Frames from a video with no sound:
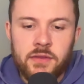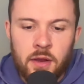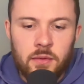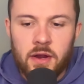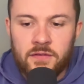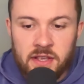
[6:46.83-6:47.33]
don't
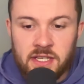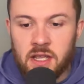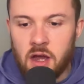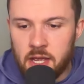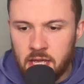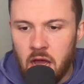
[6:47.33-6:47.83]
worry, if there's a
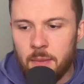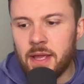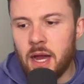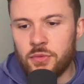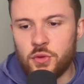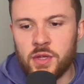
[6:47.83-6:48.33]
guy coming
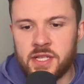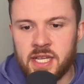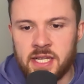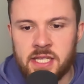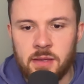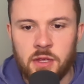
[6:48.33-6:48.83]
up through the
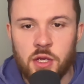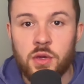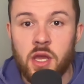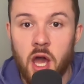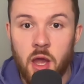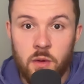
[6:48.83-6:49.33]
system that you
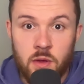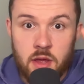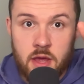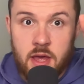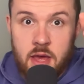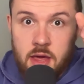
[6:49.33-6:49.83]
go,
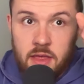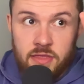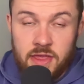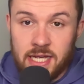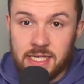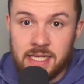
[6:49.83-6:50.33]

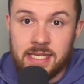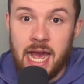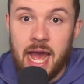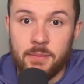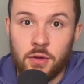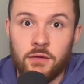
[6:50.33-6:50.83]
that's a
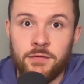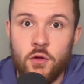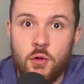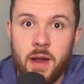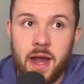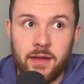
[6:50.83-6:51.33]
damn good
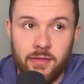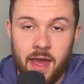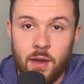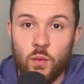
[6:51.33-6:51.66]
fullback there.